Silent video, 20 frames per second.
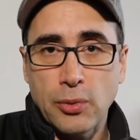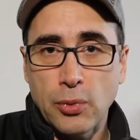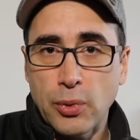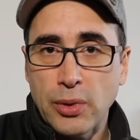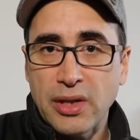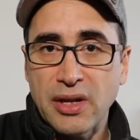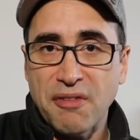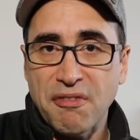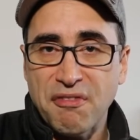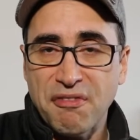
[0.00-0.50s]

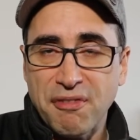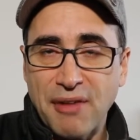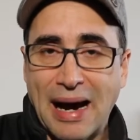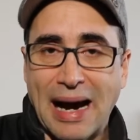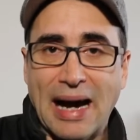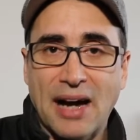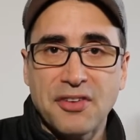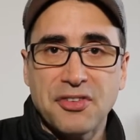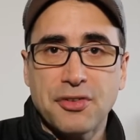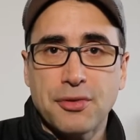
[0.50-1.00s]
really
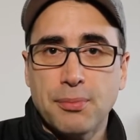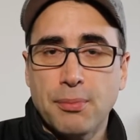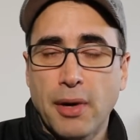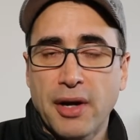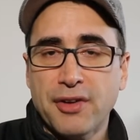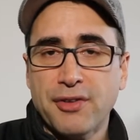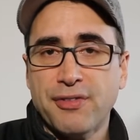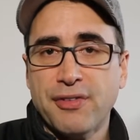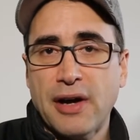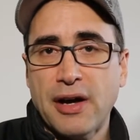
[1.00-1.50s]
fast,
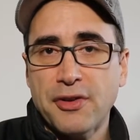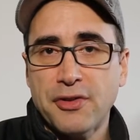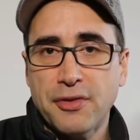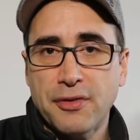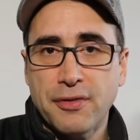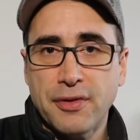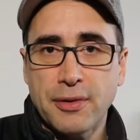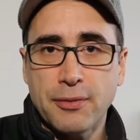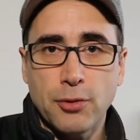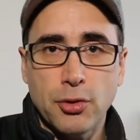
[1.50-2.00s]
much faster than